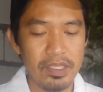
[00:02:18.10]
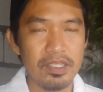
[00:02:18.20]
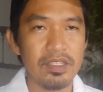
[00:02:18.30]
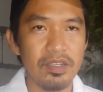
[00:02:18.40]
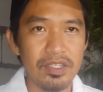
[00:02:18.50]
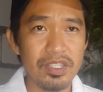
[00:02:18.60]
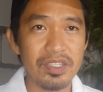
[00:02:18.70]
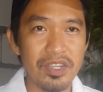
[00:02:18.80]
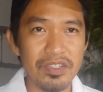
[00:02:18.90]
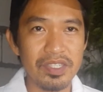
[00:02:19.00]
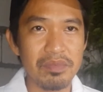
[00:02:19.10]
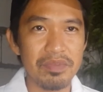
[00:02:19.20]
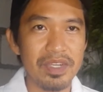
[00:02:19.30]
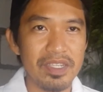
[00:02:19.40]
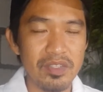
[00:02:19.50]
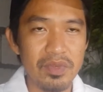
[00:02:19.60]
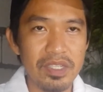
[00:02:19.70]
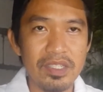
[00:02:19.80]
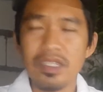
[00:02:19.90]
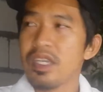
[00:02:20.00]
so I'll just try to simplify this
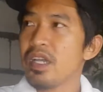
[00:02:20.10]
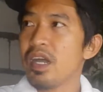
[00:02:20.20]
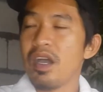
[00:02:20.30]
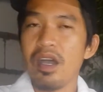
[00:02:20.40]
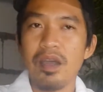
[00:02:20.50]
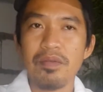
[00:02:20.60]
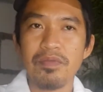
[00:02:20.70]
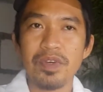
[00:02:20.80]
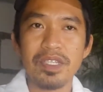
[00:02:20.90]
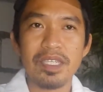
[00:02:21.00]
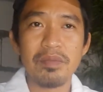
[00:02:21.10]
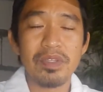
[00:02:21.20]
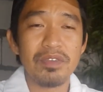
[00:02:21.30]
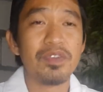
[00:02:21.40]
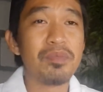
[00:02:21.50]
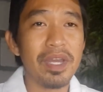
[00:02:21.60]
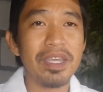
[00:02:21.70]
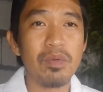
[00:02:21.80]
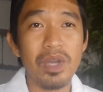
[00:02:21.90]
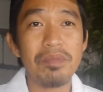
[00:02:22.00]
one. For example, if you're buying
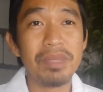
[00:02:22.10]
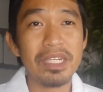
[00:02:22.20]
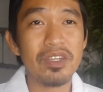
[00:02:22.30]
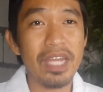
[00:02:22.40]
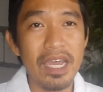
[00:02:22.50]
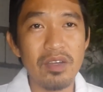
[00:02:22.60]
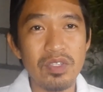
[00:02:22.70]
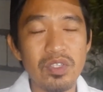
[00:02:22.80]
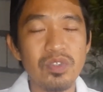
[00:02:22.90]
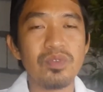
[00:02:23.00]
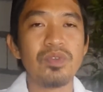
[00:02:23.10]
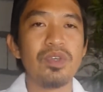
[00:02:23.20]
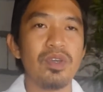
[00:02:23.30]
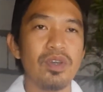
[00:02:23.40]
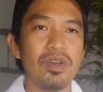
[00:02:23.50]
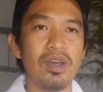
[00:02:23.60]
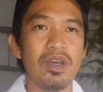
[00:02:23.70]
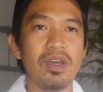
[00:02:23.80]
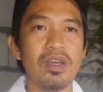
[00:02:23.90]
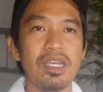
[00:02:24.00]
a 1 million house
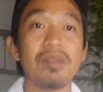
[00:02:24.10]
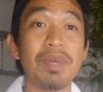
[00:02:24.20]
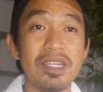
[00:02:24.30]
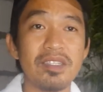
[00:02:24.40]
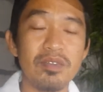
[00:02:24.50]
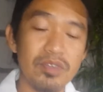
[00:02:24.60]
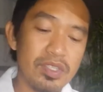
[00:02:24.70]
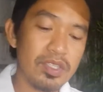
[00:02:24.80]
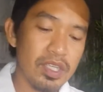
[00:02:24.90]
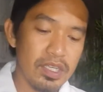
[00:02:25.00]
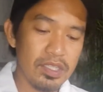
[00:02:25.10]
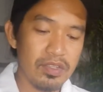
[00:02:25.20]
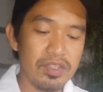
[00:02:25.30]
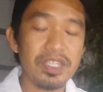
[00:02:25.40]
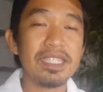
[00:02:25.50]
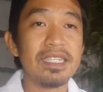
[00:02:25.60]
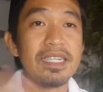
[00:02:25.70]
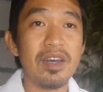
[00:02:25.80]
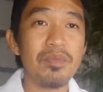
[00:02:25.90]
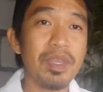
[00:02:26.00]
in pesos, so there's the
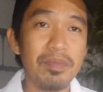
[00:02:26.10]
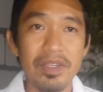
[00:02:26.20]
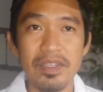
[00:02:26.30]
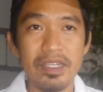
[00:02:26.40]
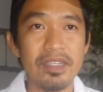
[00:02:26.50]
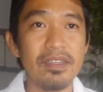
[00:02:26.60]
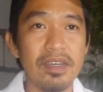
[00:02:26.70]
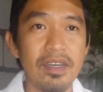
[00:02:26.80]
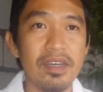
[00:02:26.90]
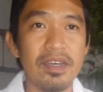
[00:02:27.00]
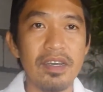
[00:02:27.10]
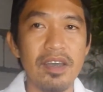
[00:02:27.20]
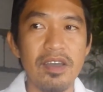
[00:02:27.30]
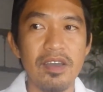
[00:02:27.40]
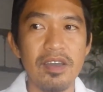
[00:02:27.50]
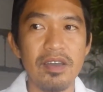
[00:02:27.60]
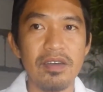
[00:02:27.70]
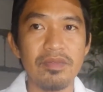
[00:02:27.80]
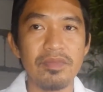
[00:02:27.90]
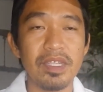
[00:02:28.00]
down payment and
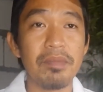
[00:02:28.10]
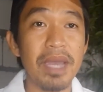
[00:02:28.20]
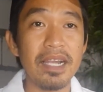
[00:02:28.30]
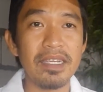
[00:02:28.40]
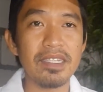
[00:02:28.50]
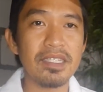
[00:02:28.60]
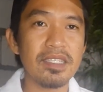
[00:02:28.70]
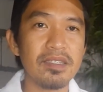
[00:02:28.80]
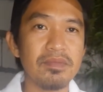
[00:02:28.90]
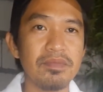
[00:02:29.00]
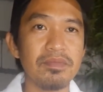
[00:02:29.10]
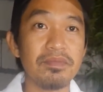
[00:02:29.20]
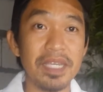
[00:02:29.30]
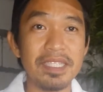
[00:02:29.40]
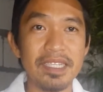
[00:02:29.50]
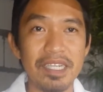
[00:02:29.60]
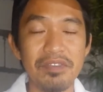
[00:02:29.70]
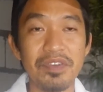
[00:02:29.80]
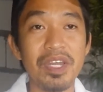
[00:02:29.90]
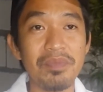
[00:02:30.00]
the balance. Basically, if
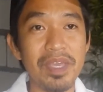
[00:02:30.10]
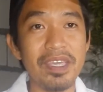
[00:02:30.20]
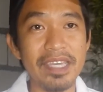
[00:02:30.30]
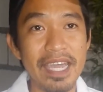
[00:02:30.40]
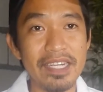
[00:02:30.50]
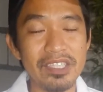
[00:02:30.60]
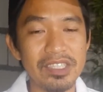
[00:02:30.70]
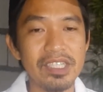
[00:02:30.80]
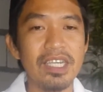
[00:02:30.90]
you're not paying cash,